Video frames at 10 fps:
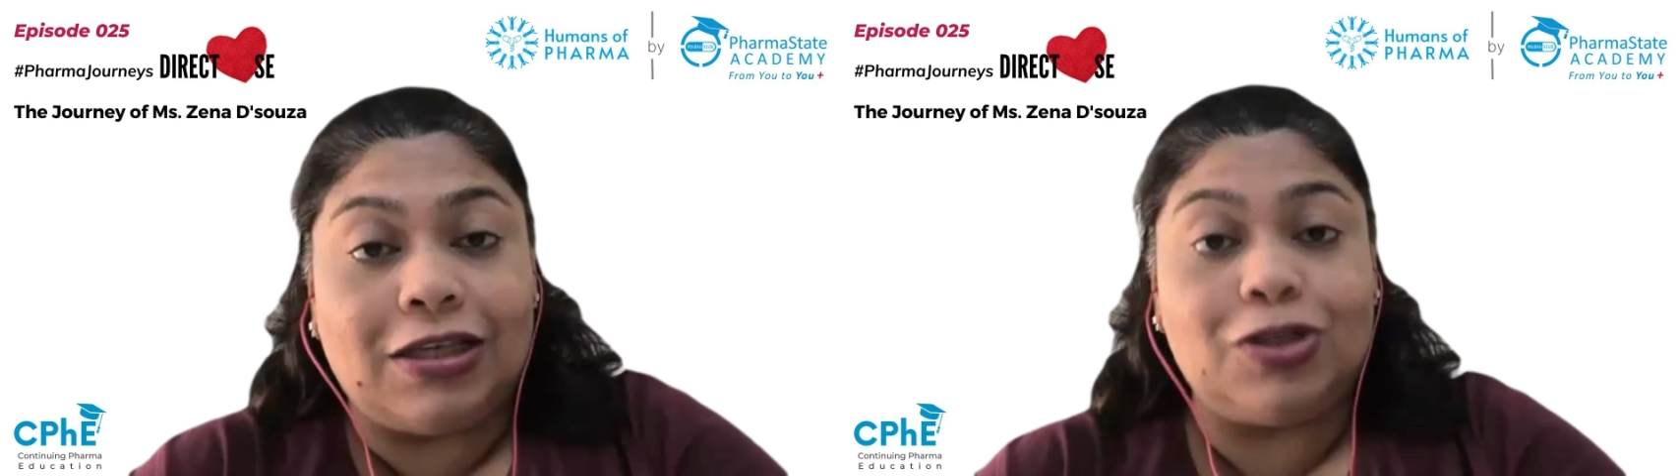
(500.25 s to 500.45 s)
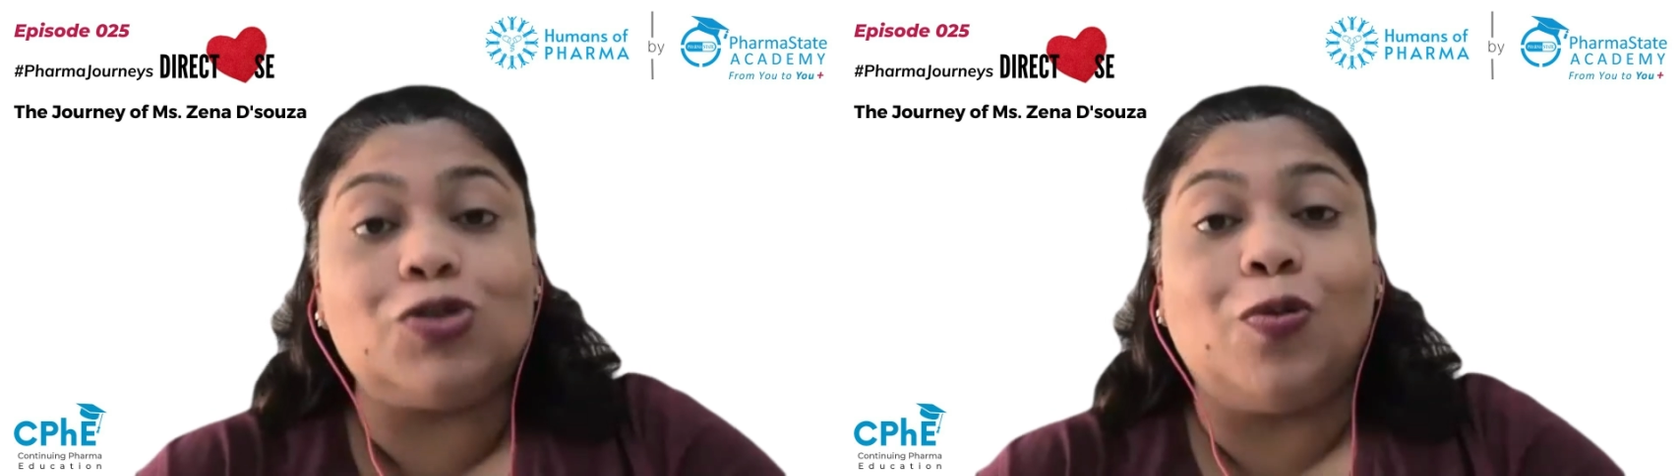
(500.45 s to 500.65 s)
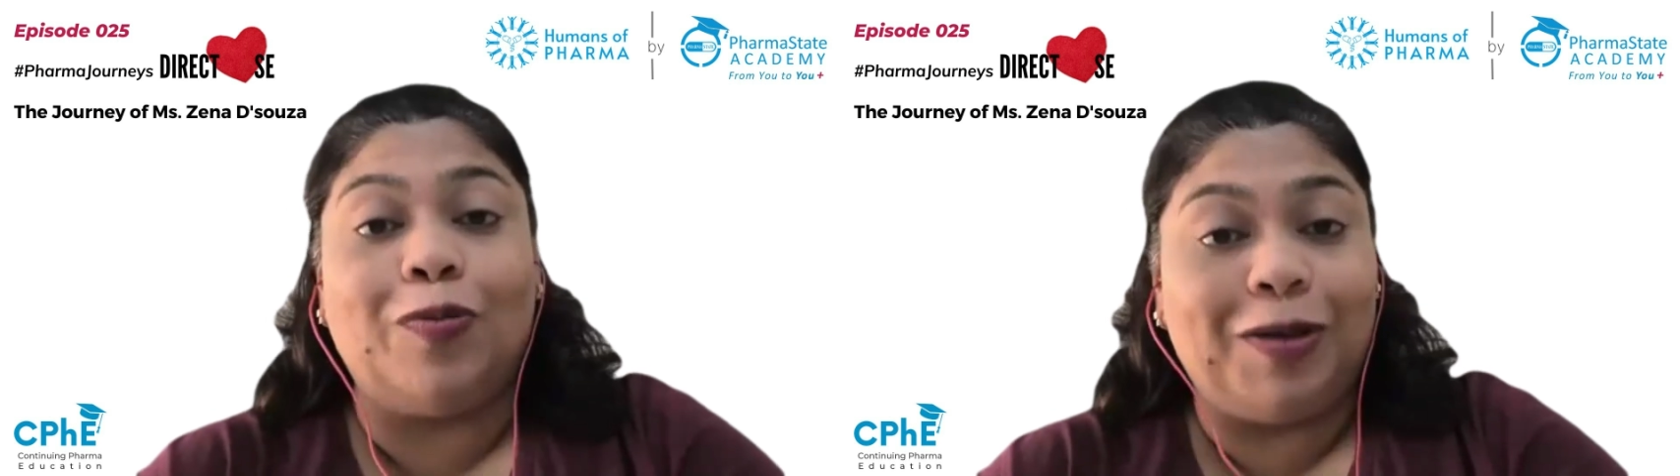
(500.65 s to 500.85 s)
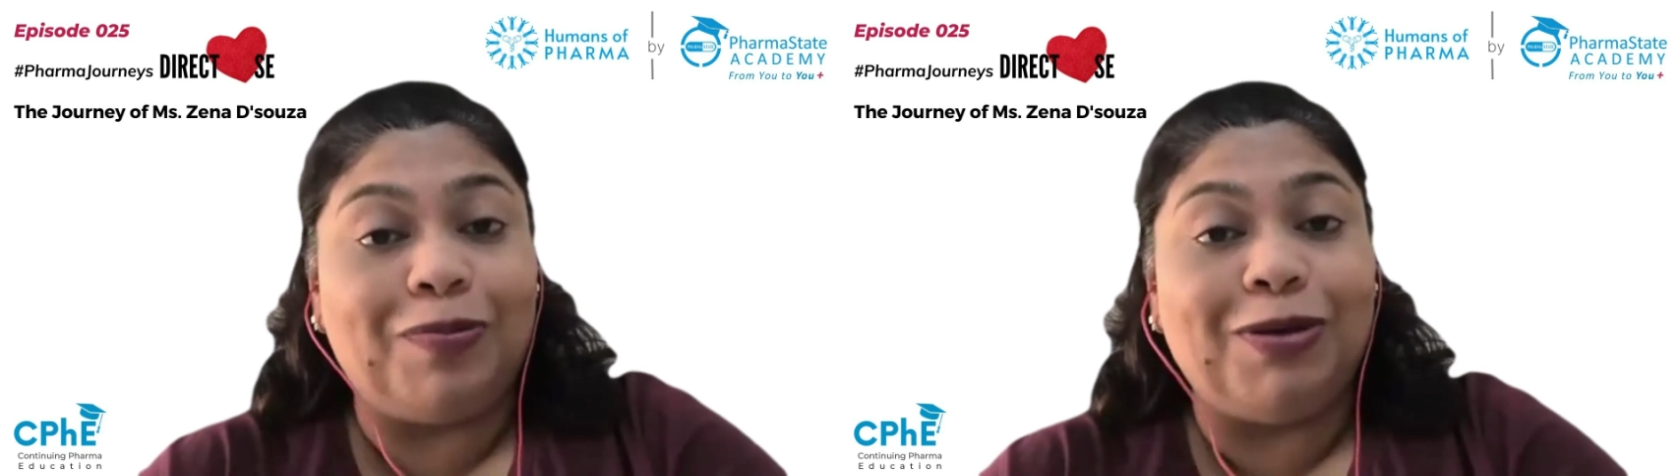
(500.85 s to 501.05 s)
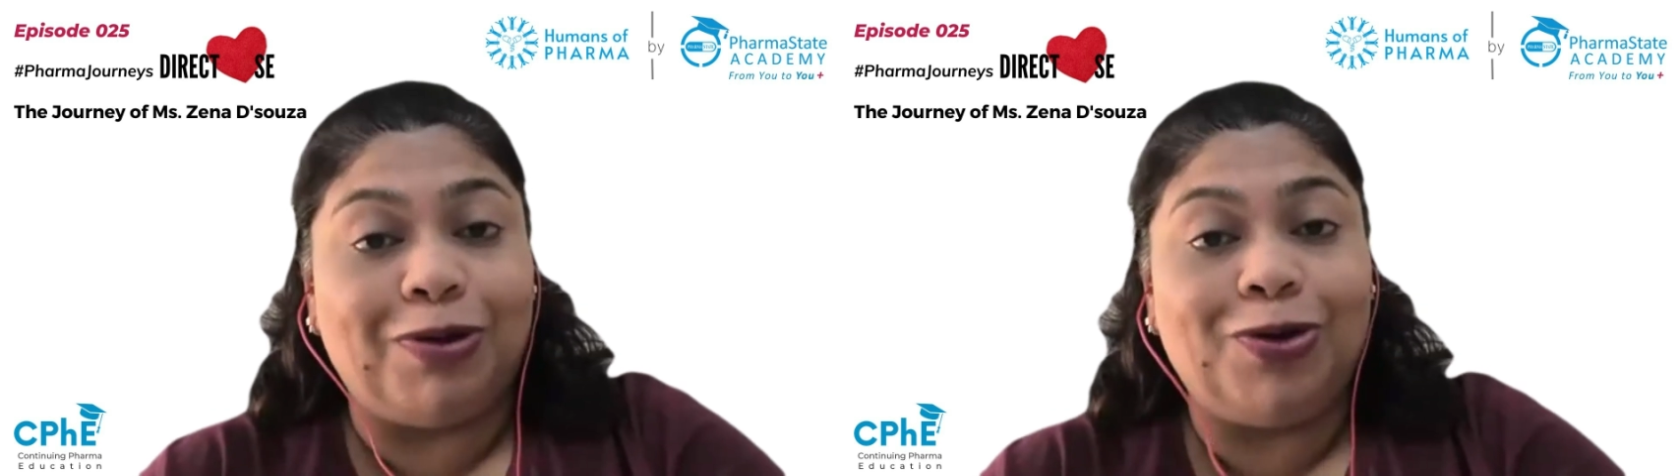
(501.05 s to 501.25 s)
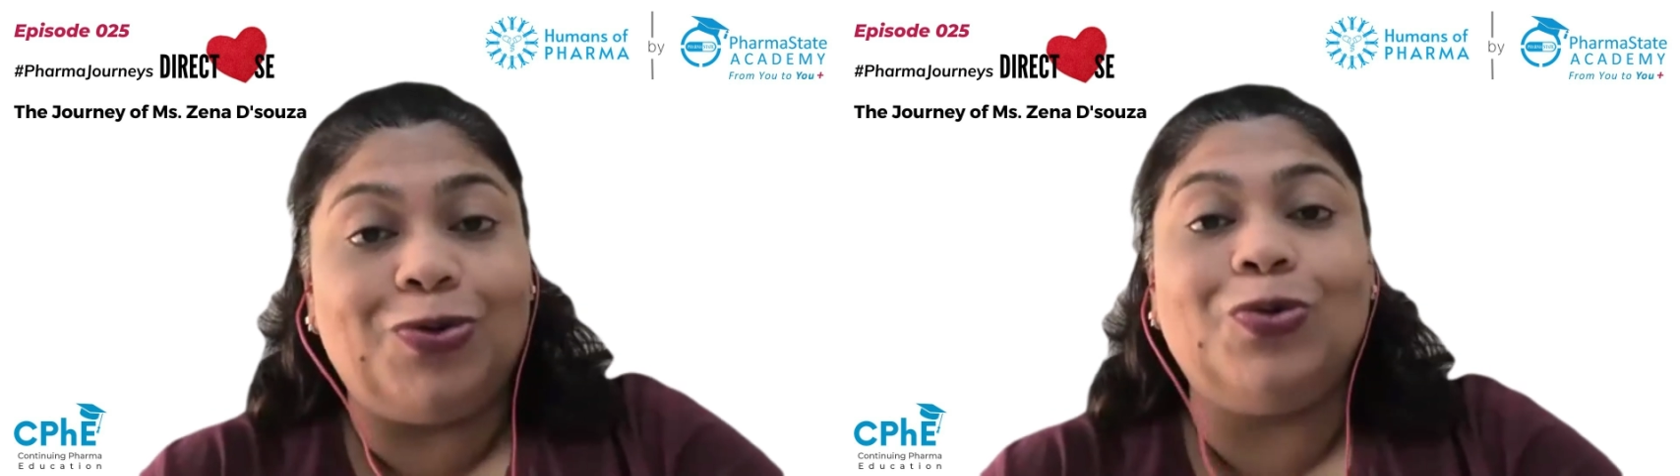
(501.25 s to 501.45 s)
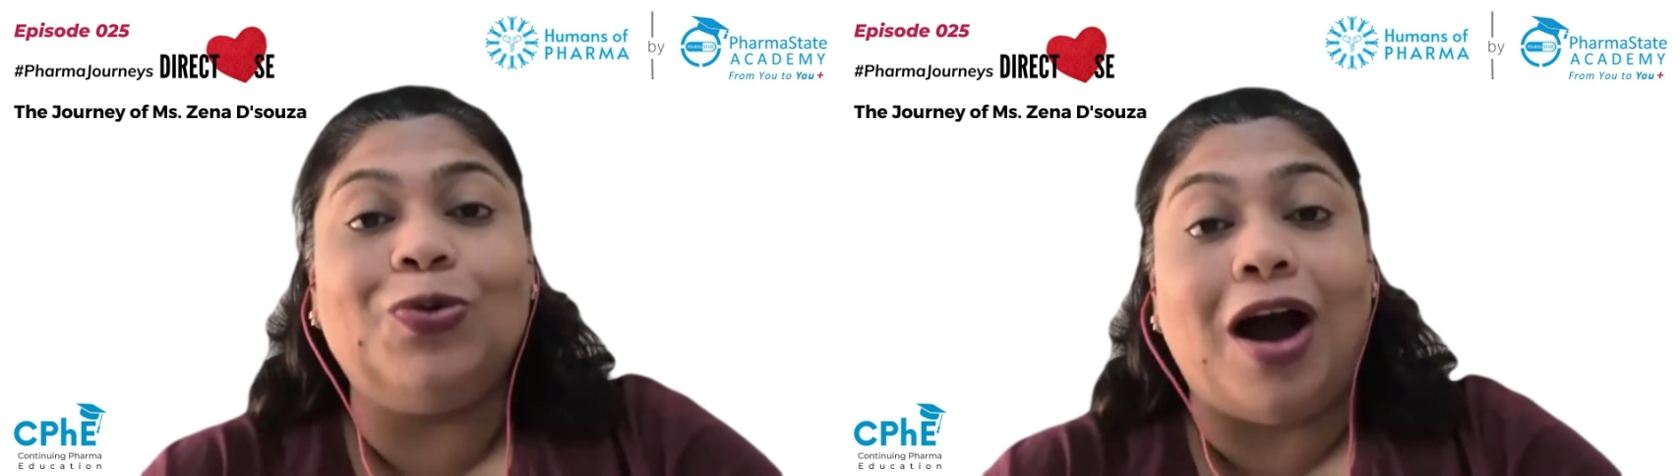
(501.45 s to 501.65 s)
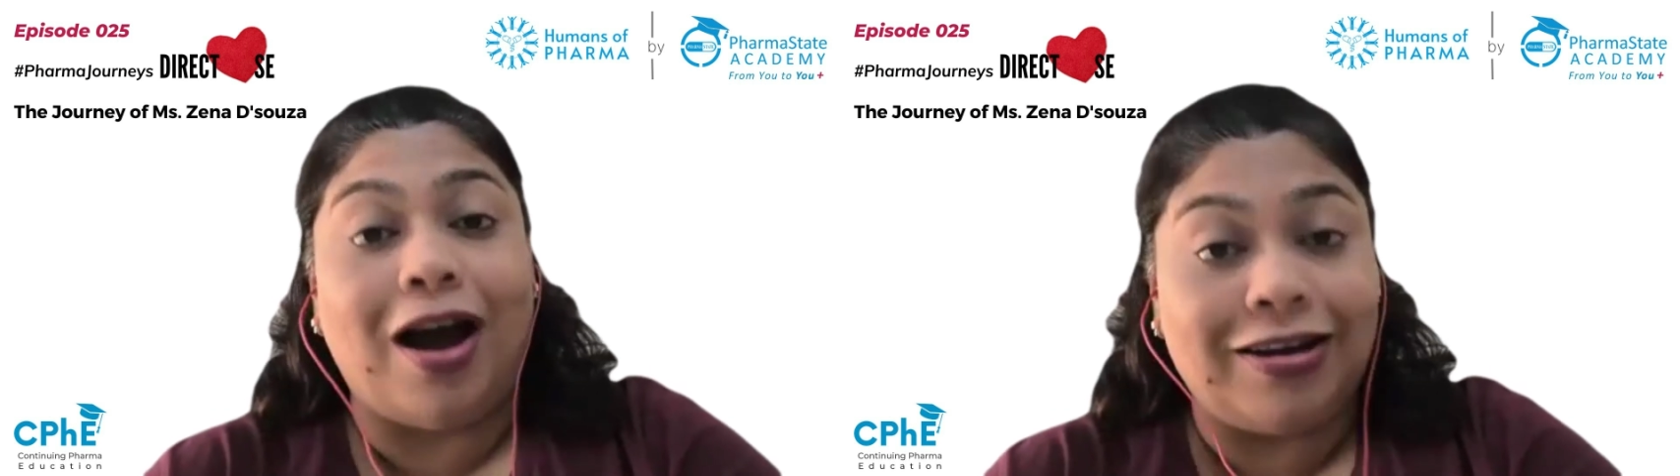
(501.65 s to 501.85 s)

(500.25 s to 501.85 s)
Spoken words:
I see so many people who